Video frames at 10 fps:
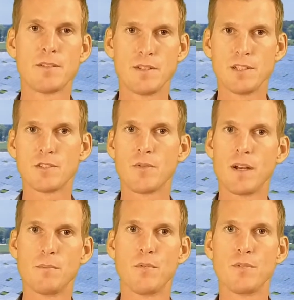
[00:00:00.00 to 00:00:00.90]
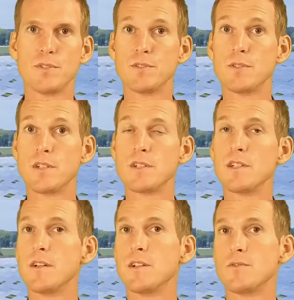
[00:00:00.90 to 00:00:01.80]
So this is quite important to
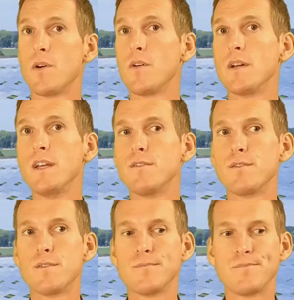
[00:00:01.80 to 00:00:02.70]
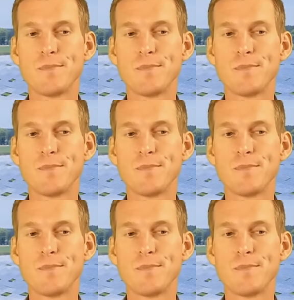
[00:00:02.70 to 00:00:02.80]
consider as well if